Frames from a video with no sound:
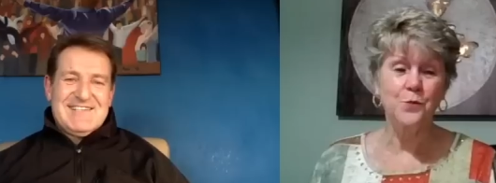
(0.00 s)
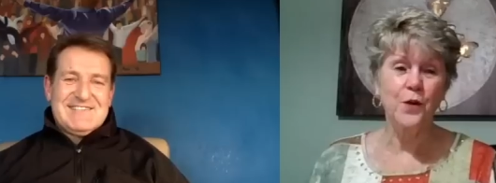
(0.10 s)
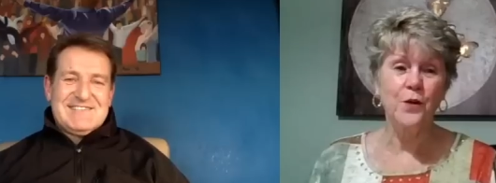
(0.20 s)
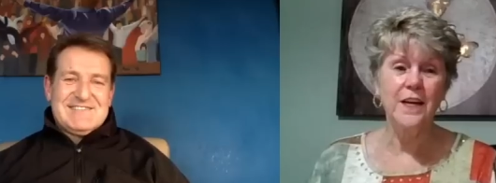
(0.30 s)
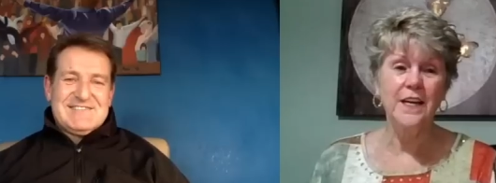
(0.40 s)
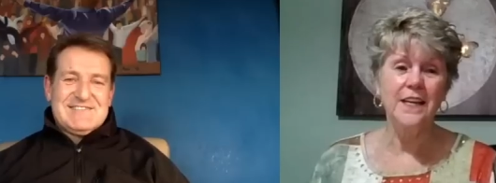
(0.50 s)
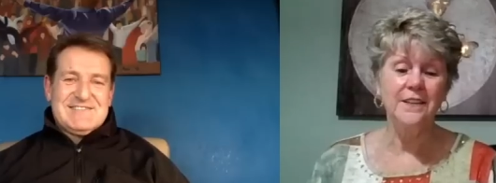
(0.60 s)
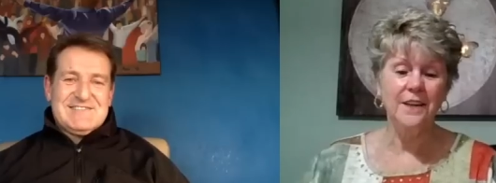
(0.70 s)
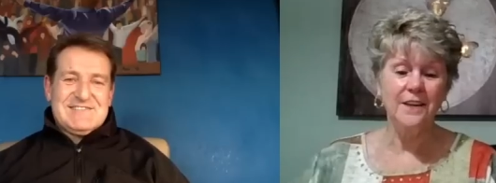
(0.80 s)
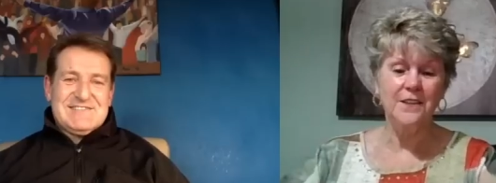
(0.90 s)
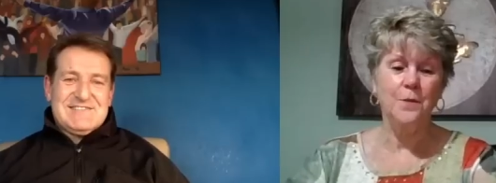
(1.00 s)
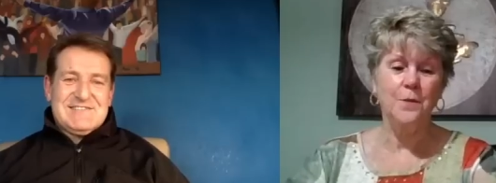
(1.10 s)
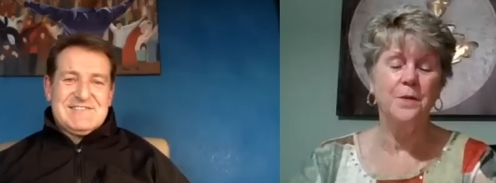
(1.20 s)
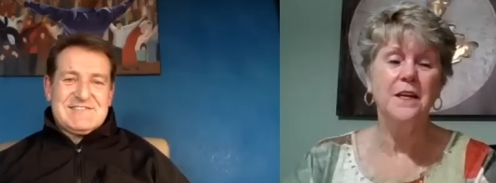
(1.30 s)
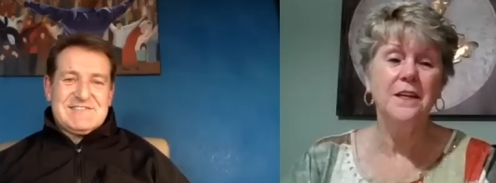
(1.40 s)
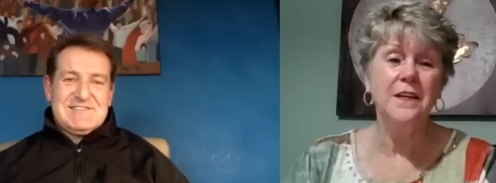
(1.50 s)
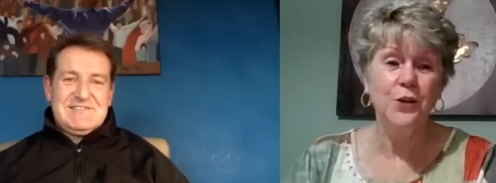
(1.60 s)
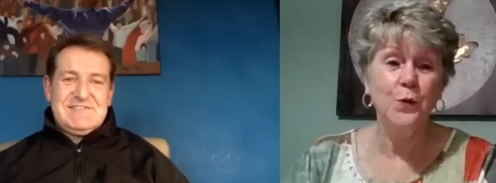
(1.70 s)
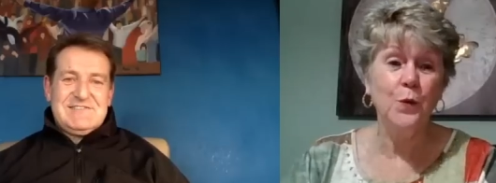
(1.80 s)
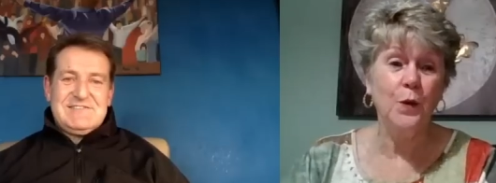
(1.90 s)
Speaker 1: us where He needs us to be and
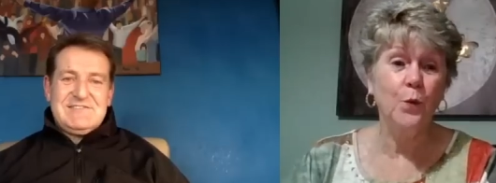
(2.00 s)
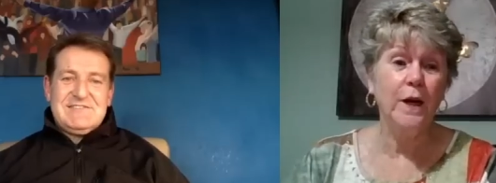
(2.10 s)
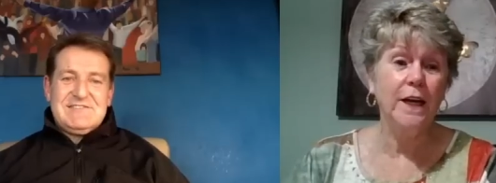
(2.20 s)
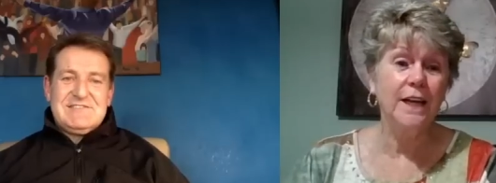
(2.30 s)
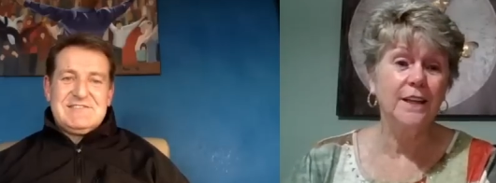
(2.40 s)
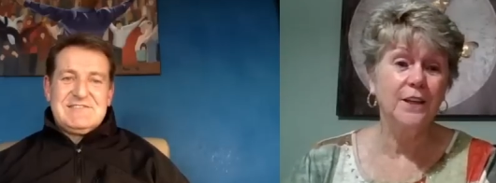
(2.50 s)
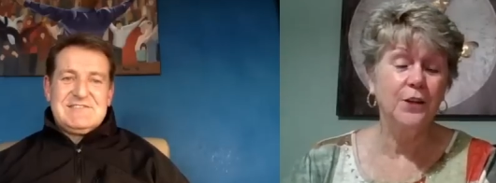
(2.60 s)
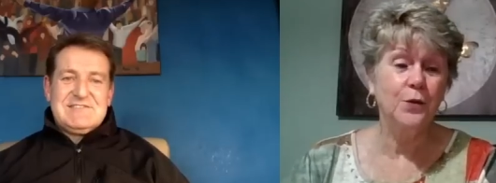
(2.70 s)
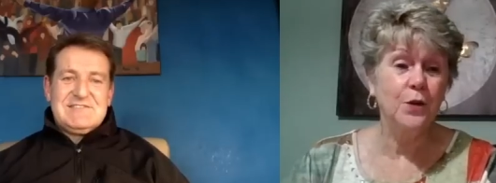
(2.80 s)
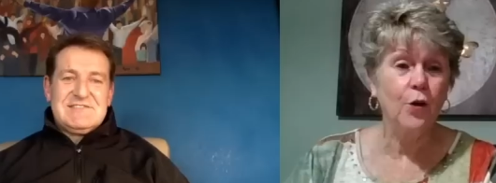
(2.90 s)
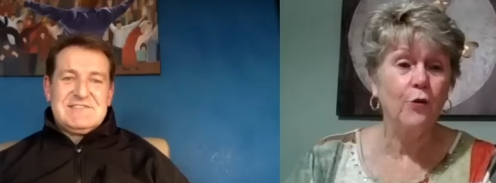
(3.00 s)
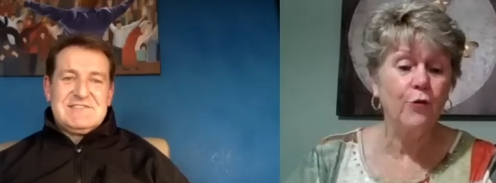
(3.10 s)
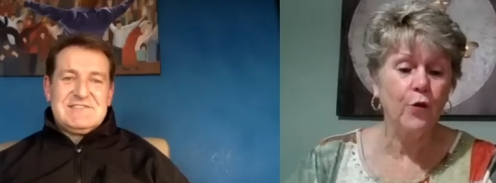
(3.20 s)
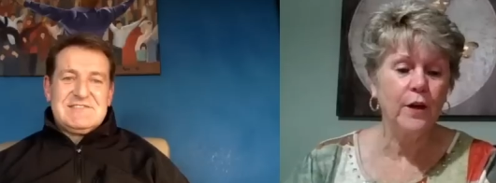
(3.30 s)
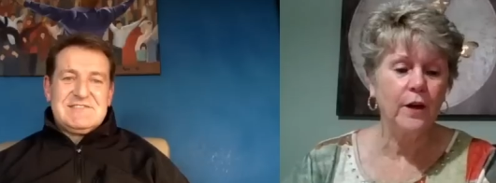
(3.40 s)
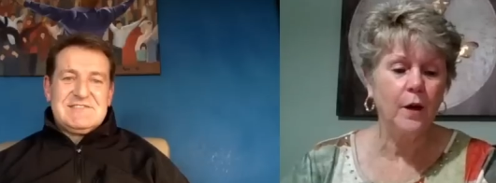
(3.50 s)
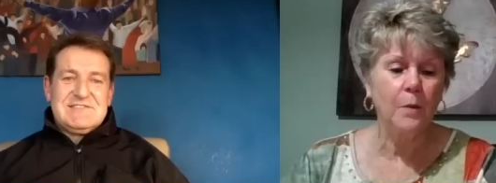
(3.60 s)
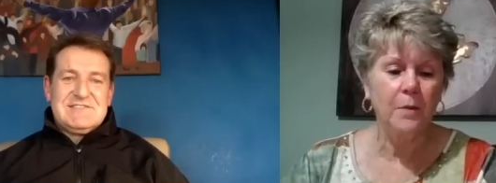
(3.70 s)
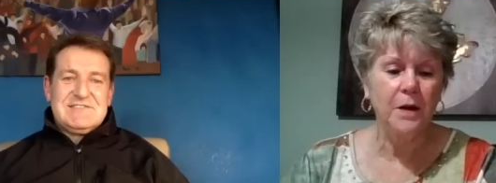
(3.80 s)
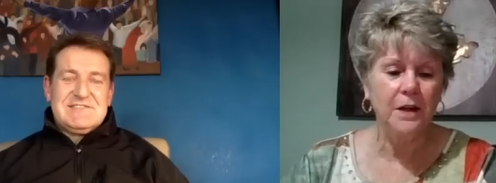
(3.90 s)
do what we need to do. You know, for
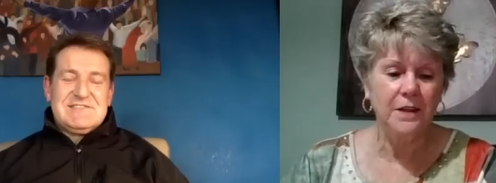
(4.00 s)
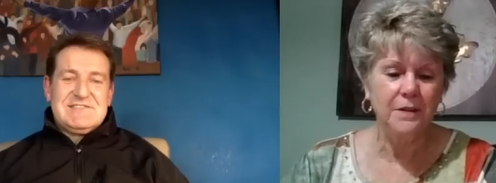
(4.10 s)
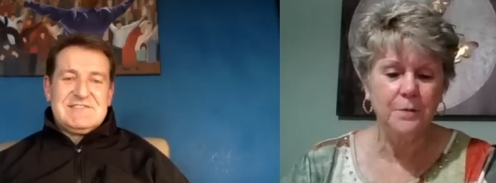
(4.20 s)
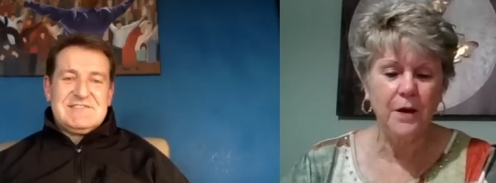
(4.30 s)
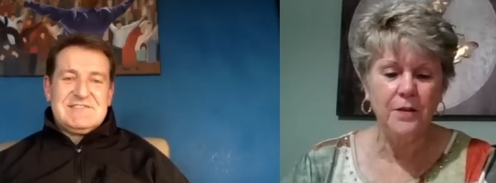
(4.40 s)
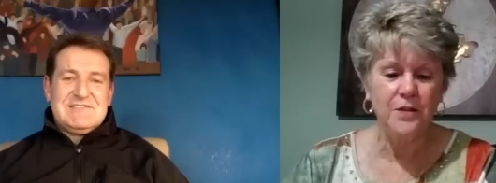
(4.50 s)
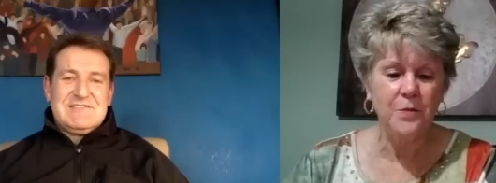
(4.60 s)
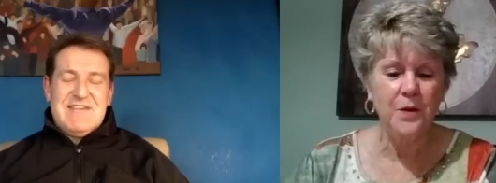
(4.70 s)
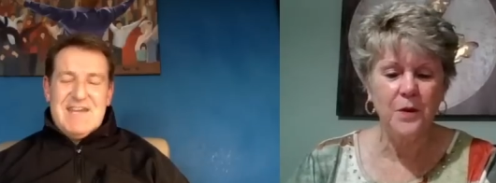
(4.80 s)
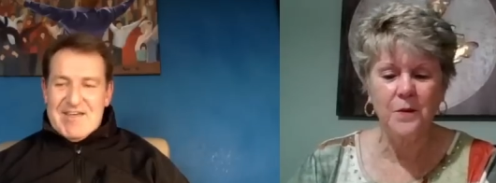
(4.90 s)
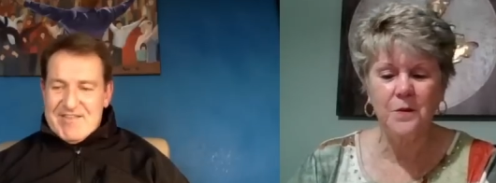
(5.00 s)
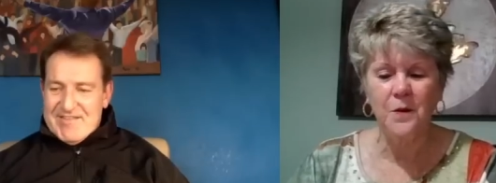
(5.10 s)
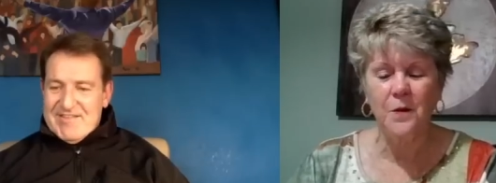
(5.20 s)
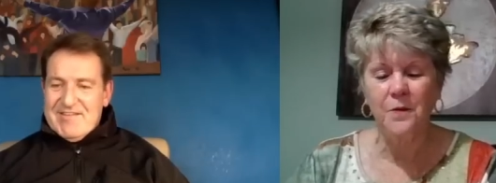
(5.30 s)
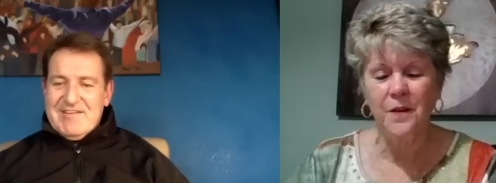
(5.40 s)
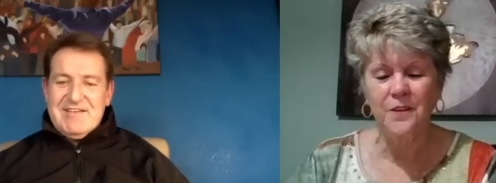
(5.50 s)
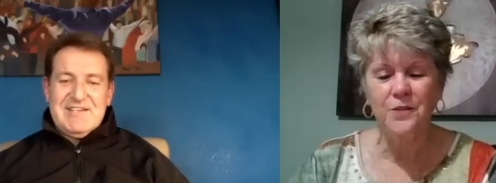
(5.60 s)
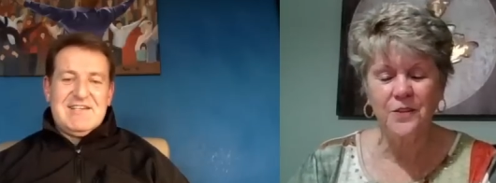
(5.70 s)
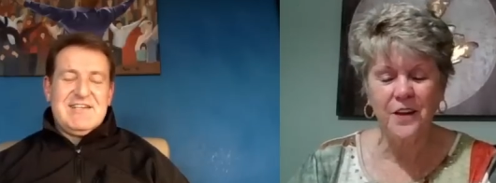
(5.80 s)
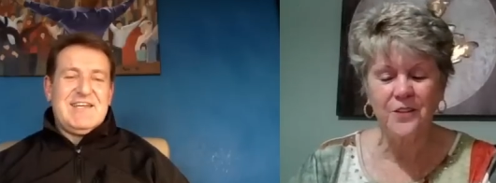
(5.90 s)
Him. I mean, by the Spirit. Yes. So that's
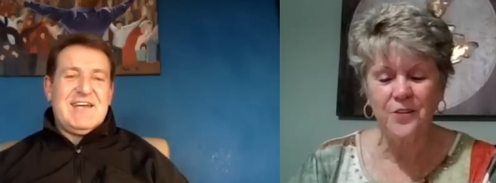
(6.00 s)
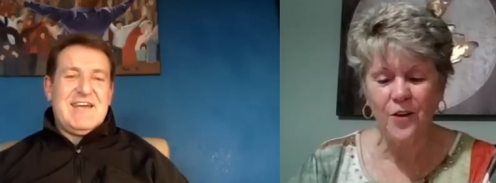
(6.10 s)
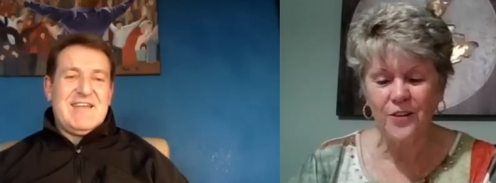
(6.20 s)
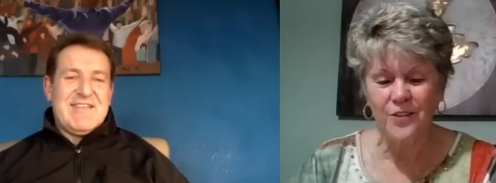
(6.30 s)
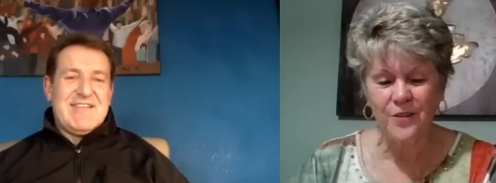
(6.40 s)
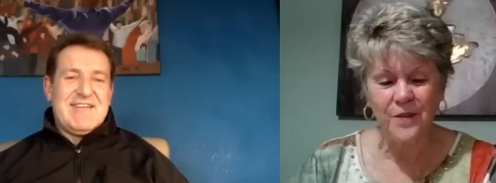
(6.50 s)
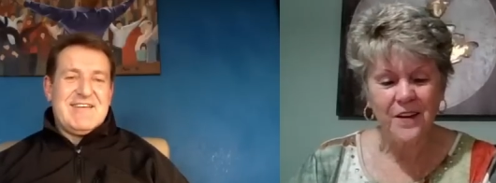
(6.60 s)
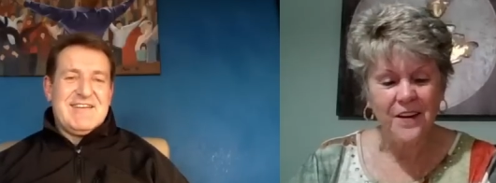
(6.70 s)
that's awesome.